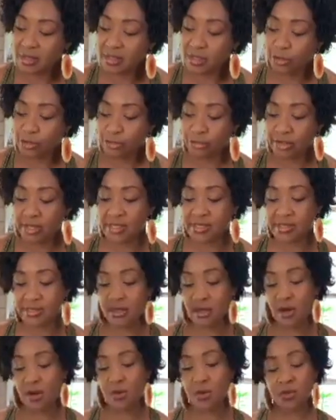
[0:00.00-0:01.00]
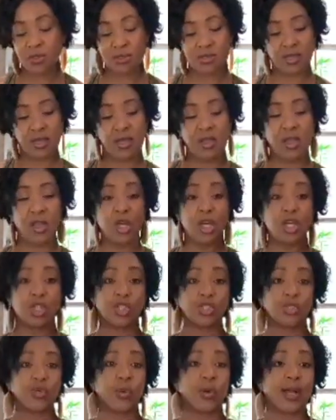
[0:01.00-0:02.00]
Grace out.
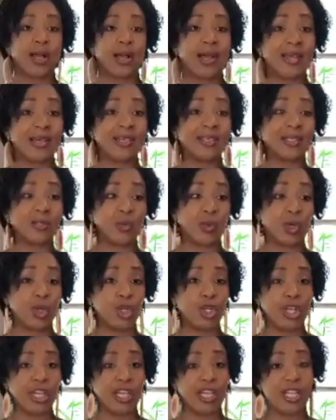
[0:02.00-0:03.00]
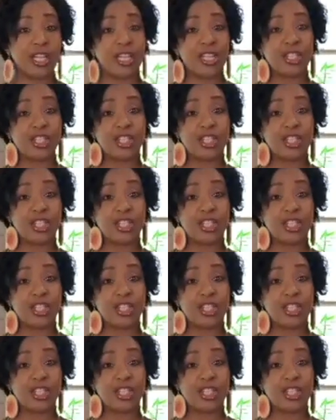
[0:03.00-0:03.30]
So guys, we're gonna get into